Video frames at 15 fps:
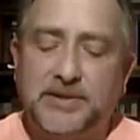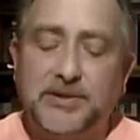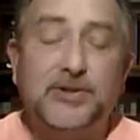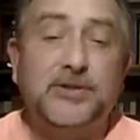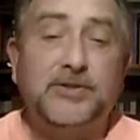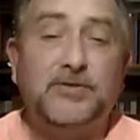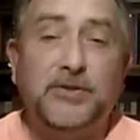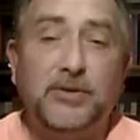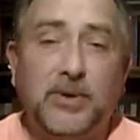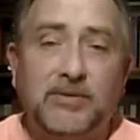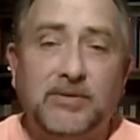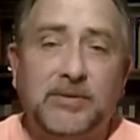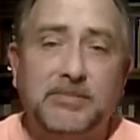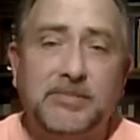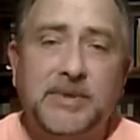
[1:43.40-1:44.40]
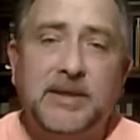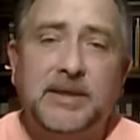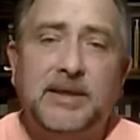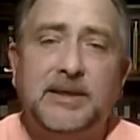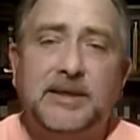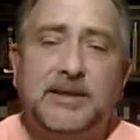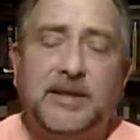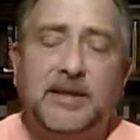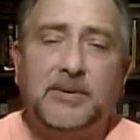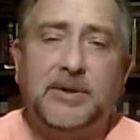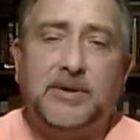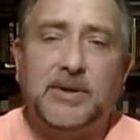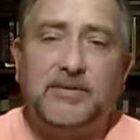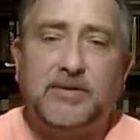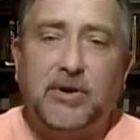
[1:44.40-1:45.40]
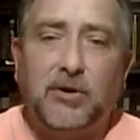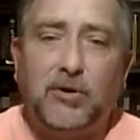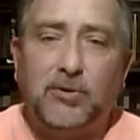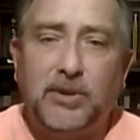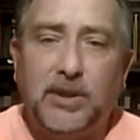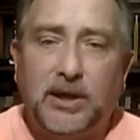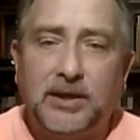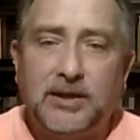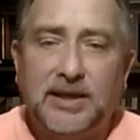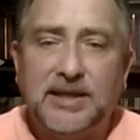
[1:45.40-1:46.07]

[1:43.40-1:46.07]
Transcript: Just a few of them in there. We don't have a whole lot.